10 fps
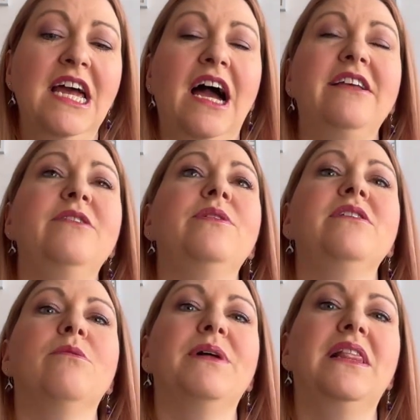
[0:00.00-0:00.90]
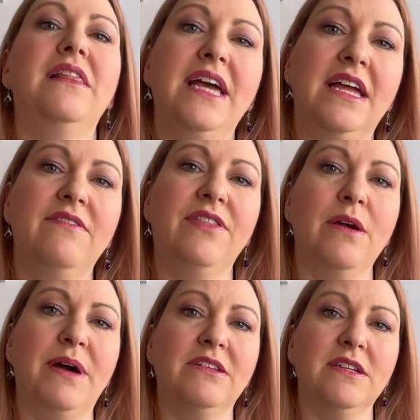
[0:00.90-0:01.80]
And you would not believe the
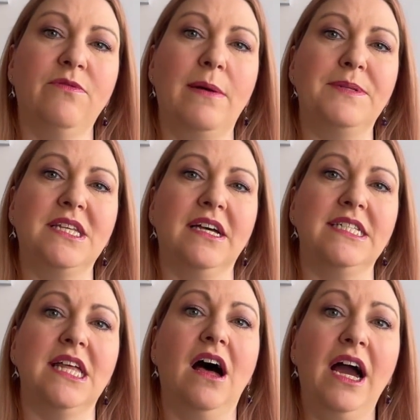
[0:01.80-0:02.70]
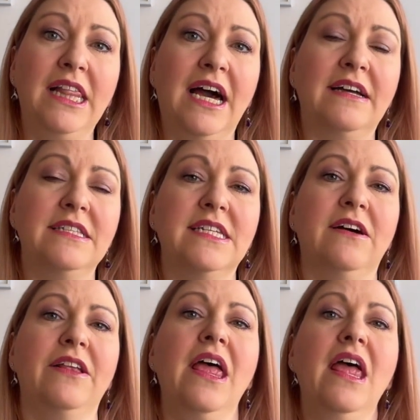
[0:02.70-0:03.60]
amount of websites that I land
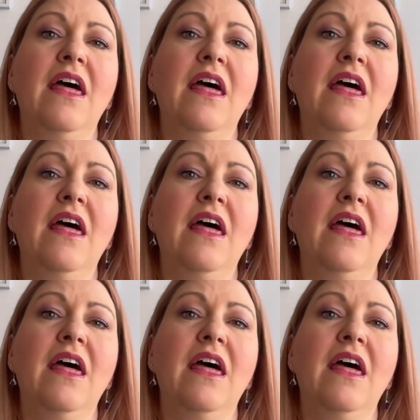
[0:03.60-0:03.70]
on